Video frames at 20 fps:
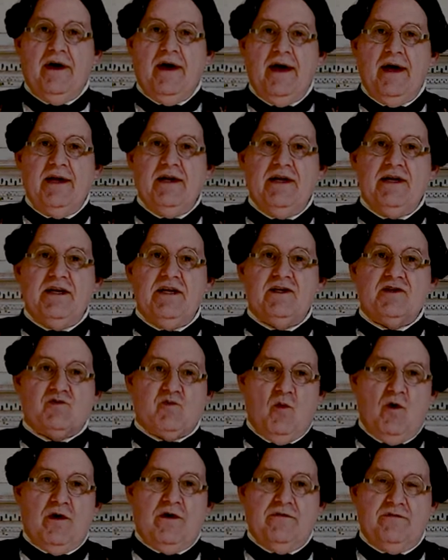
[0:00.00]
and it is
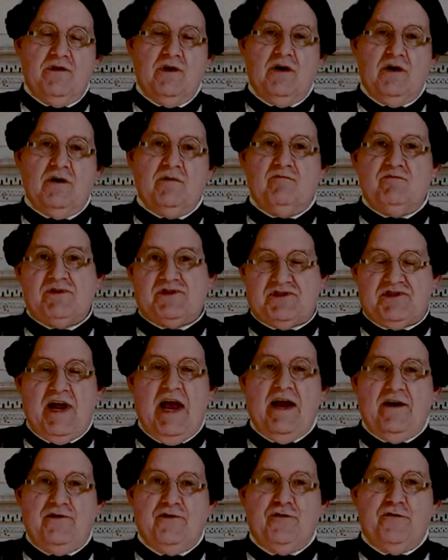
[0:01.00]
one of the
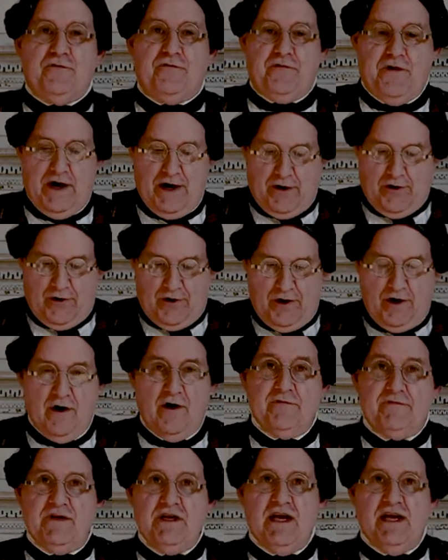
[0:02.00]
standard fare
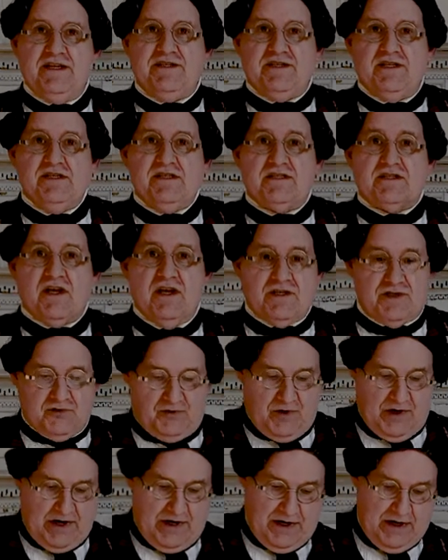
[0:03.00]
of the 18th
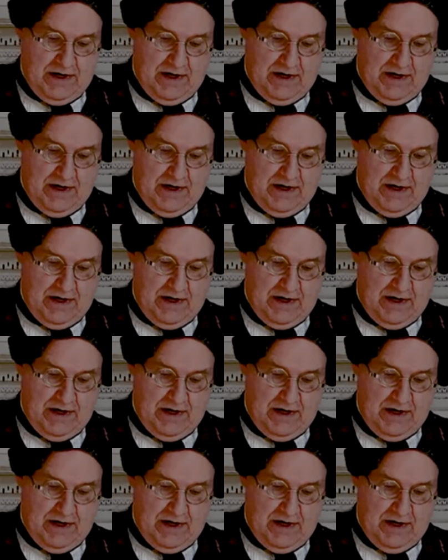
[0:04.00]
century.